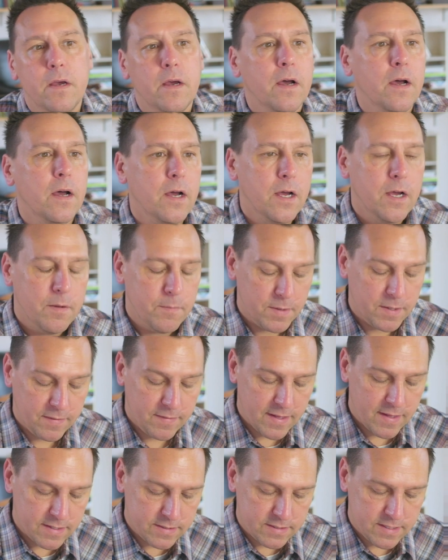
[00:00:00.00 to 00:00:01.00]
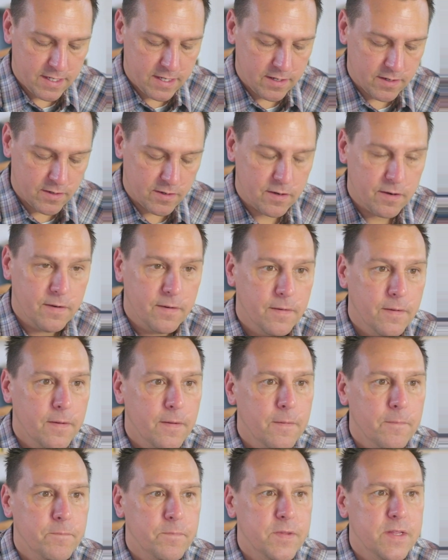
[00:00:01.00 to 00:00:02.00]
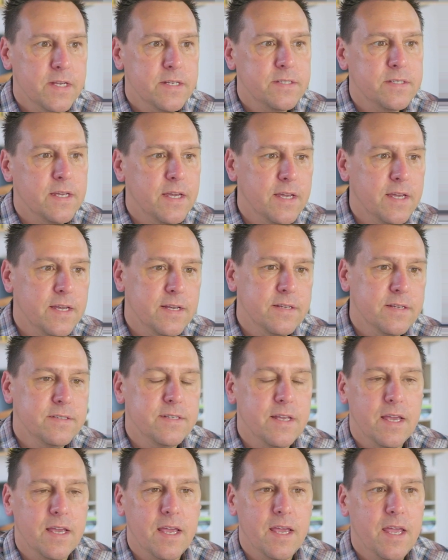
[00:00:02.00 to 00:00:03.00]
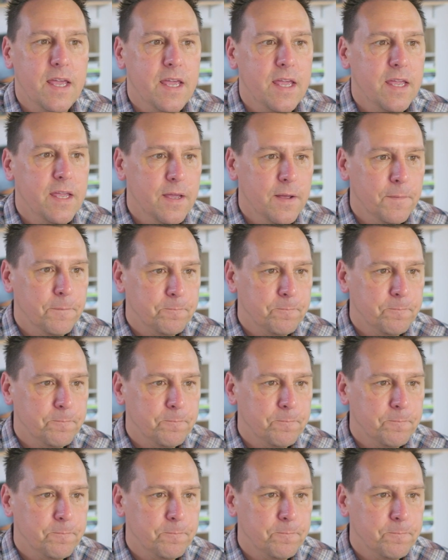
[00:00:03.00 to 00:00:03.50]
and that's here. This is a